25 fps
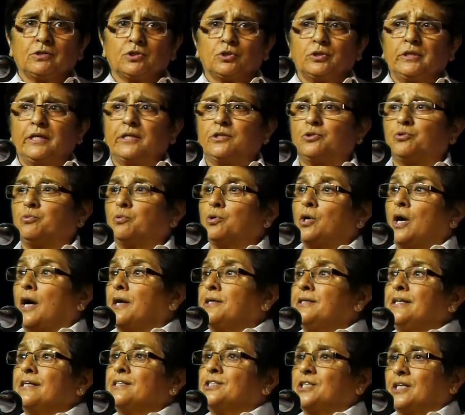say
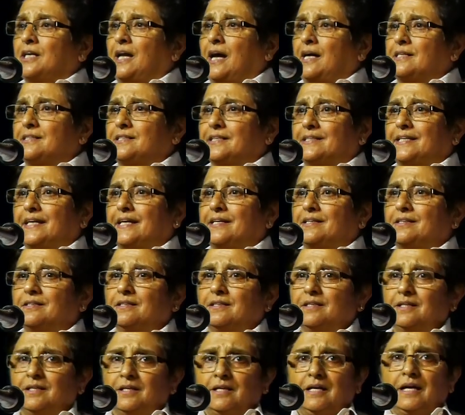100 challans a day.
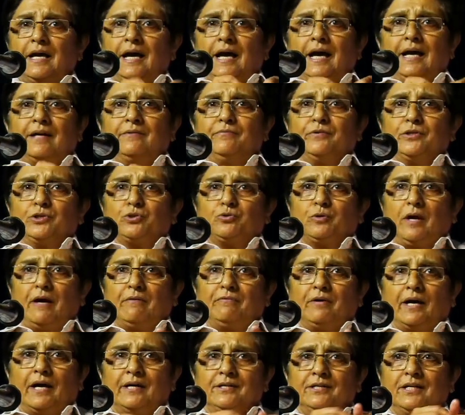And we used to
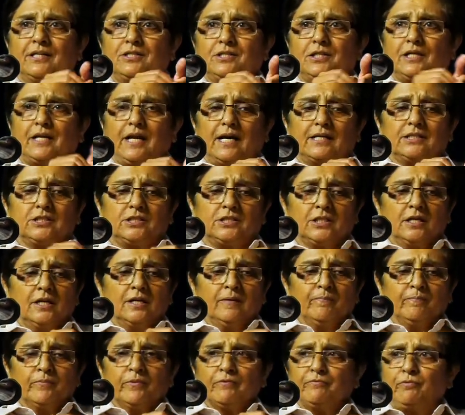have 100 challans
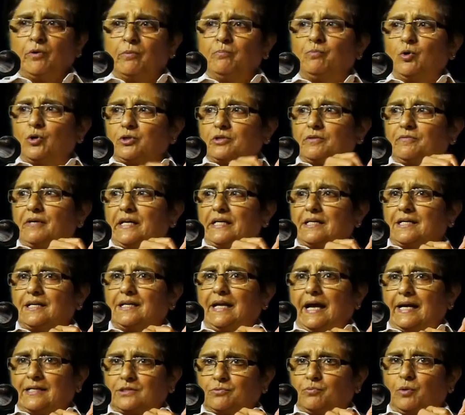for Motor
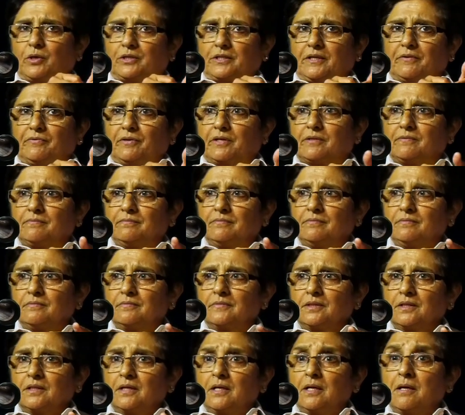Vehicle Act, whatever.
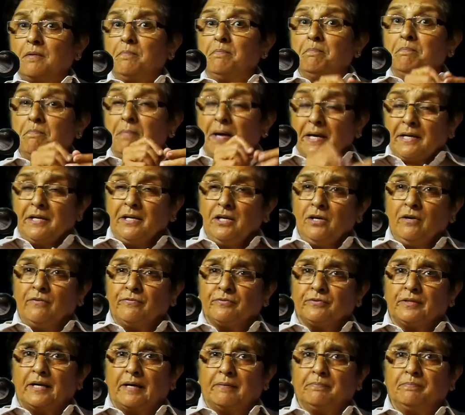Many
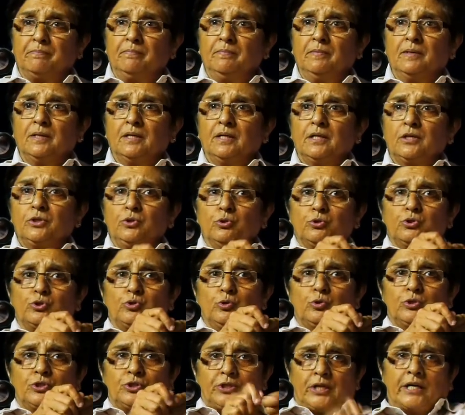of them used
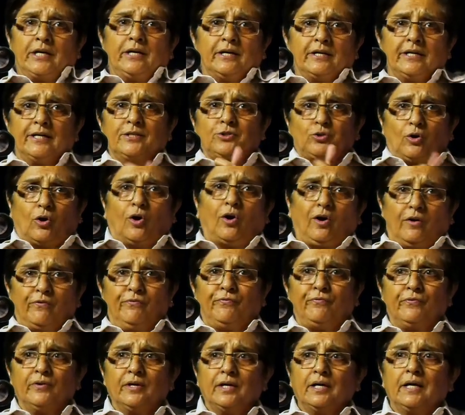to tear it
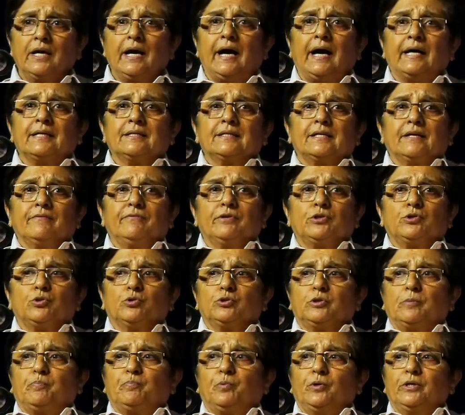off and give it
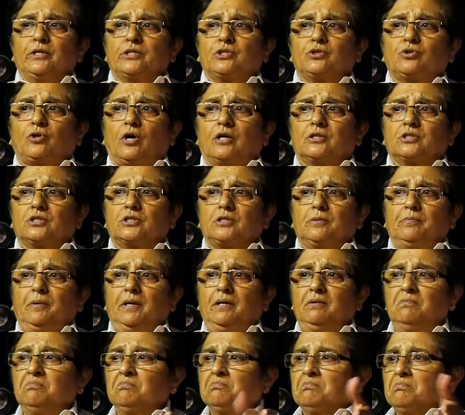to the police constable.
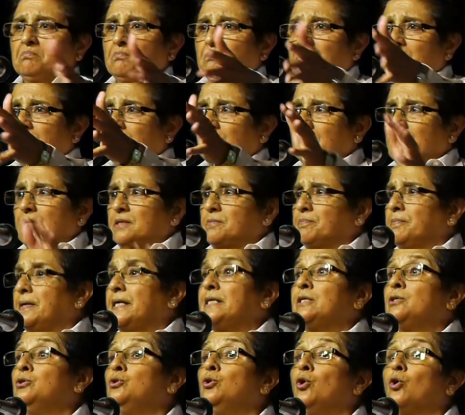It
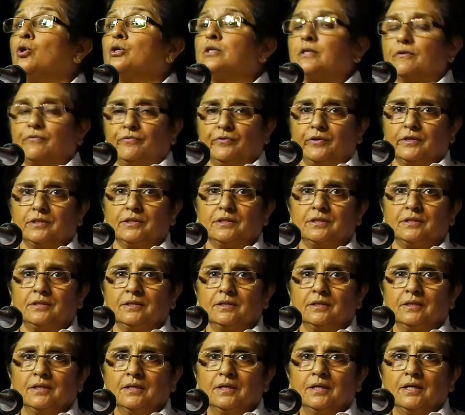made no difference
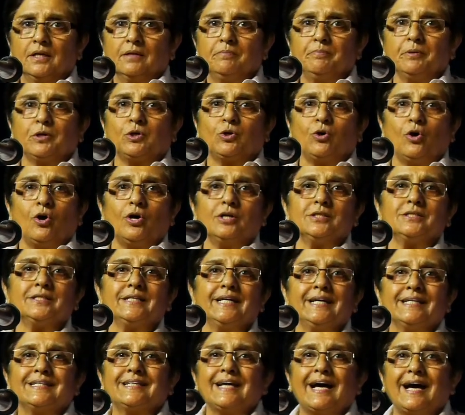
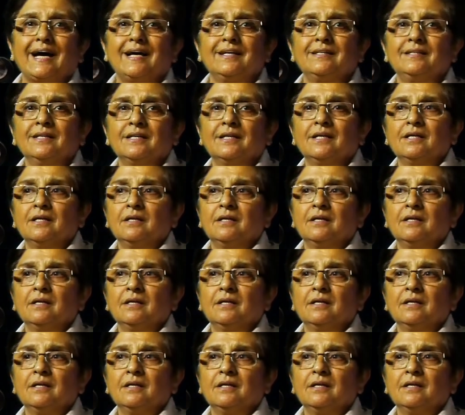because it had